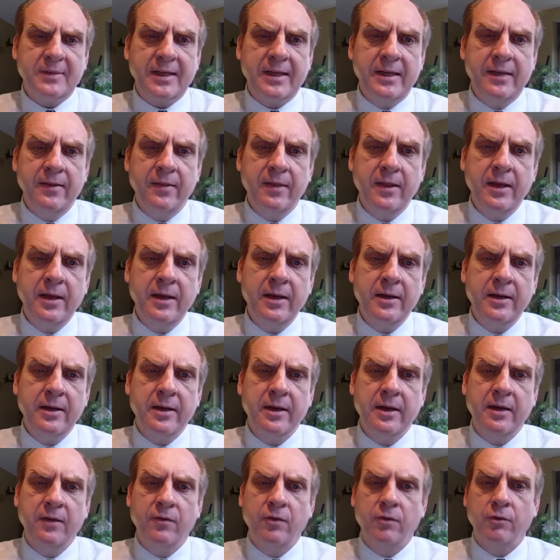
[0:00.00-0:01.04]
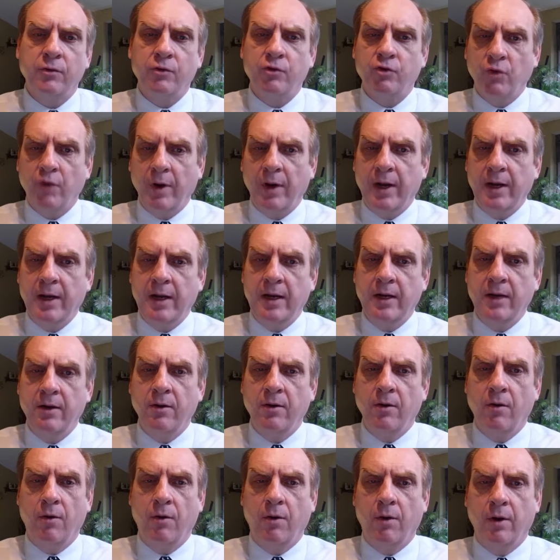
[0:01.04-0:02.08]
And then give a little
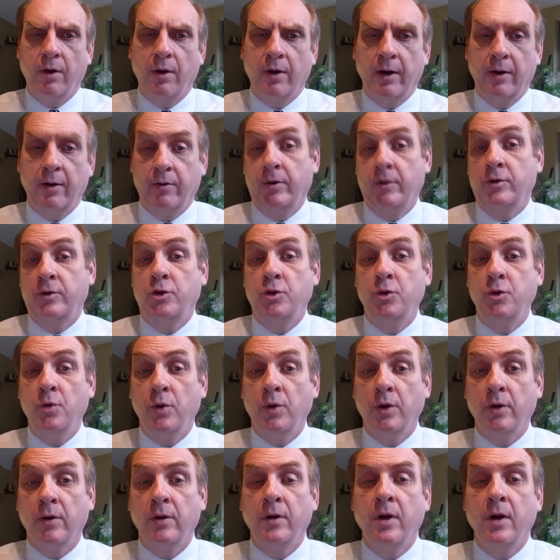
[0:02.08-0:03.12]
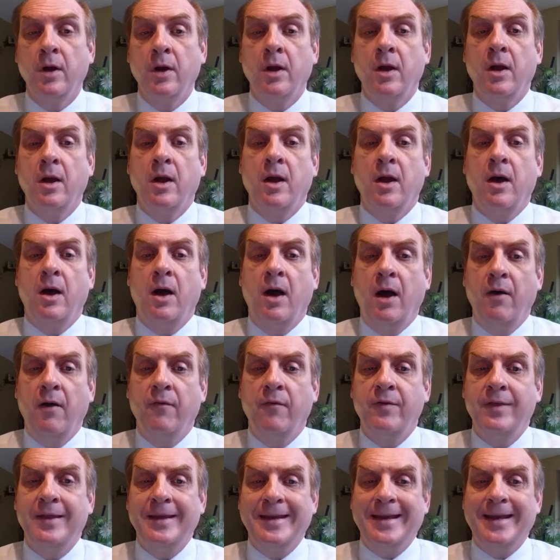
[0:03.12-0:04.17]
training or a tour
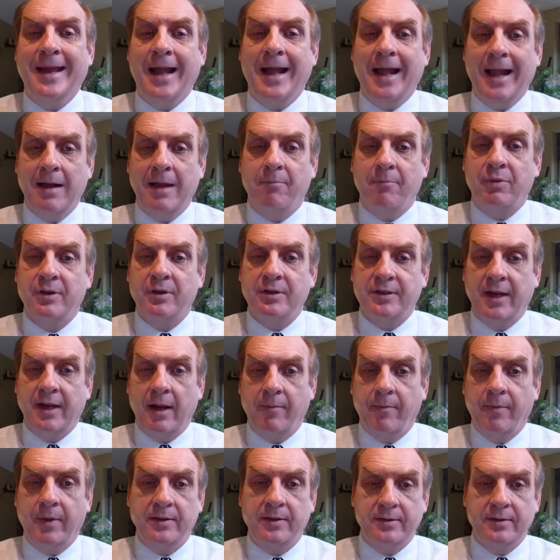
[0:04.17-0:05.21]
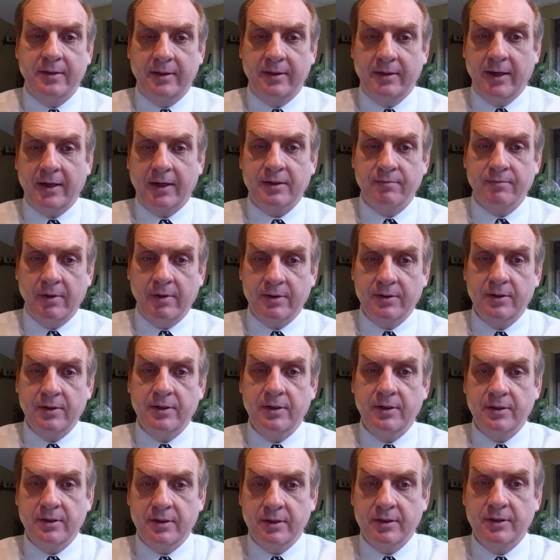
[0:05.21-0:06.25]
of the Atlas app. That's the text
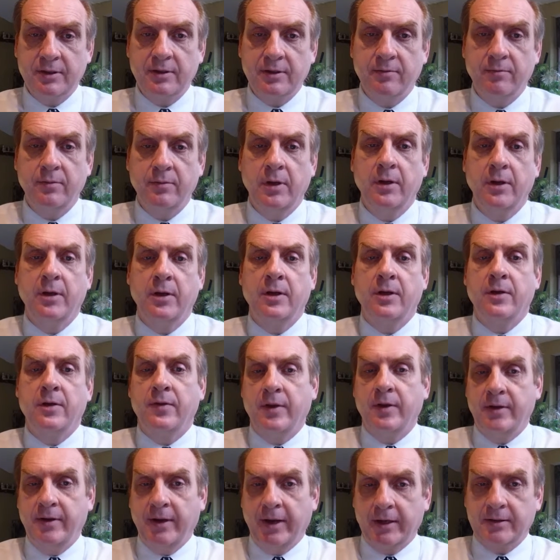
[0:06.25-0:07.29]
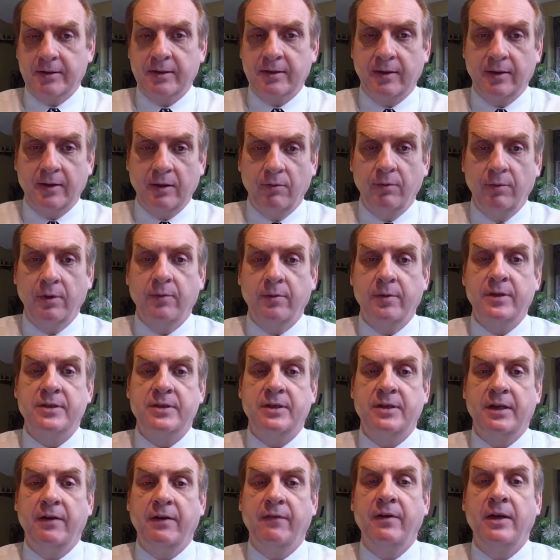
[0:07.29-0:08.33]
messaging system, the texts that they'll be
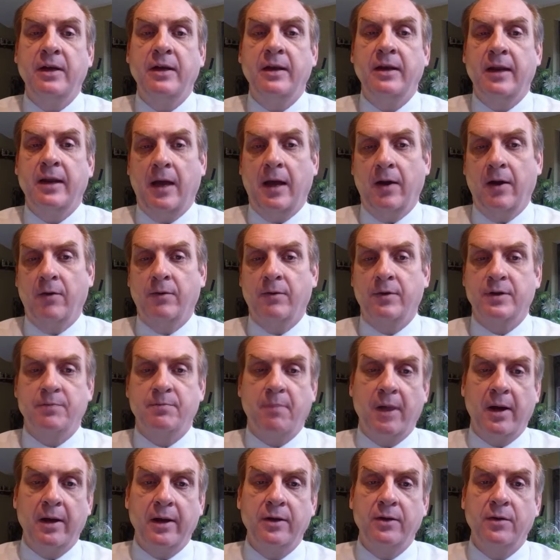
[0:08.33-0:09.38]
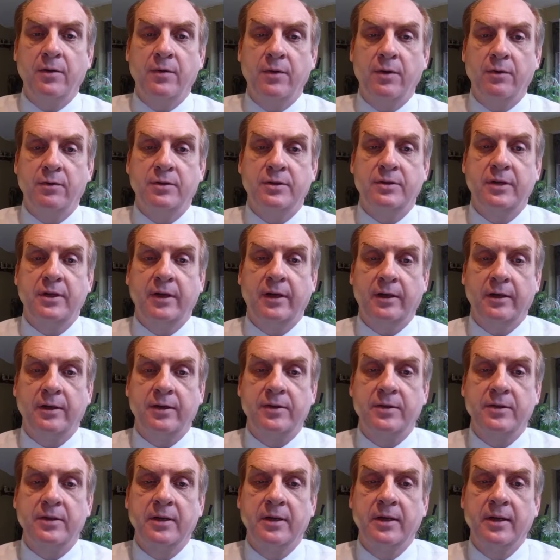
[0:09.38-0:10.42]
receiving, and how to respond to those
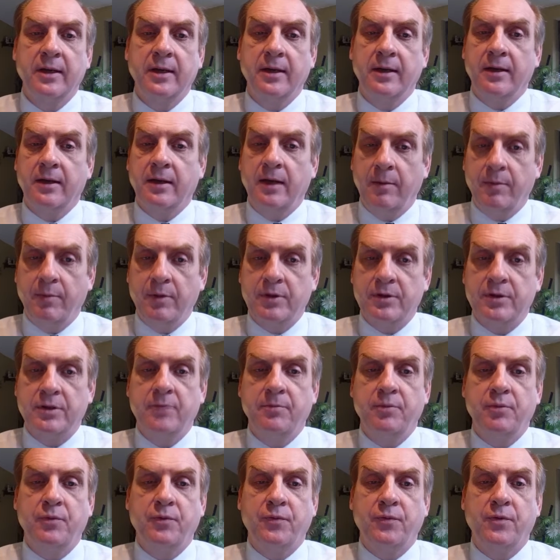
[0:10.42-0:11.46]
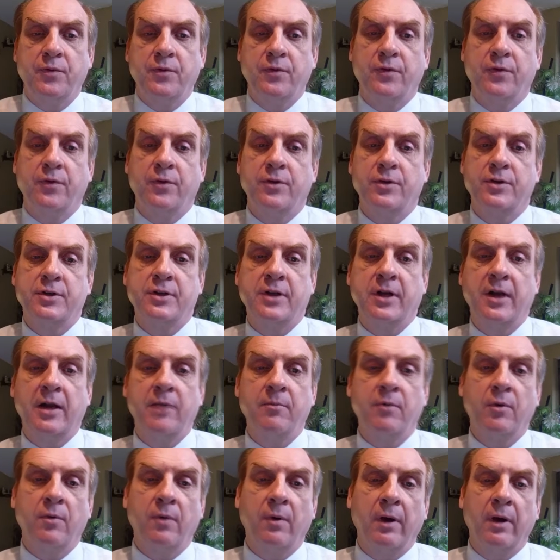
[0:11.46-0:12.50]
texts. Keep it simple for the first
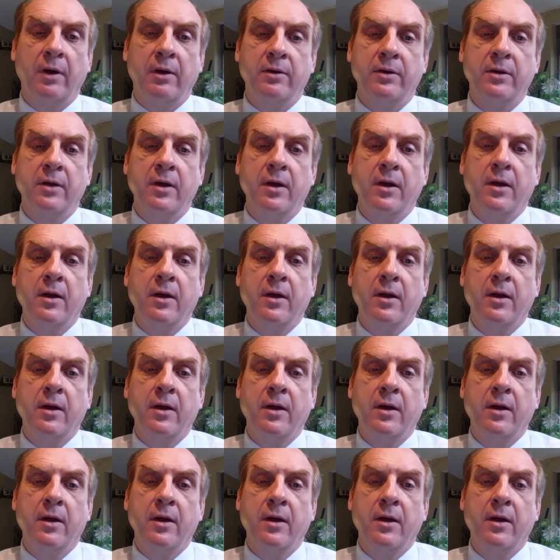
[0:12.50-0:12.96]
time around,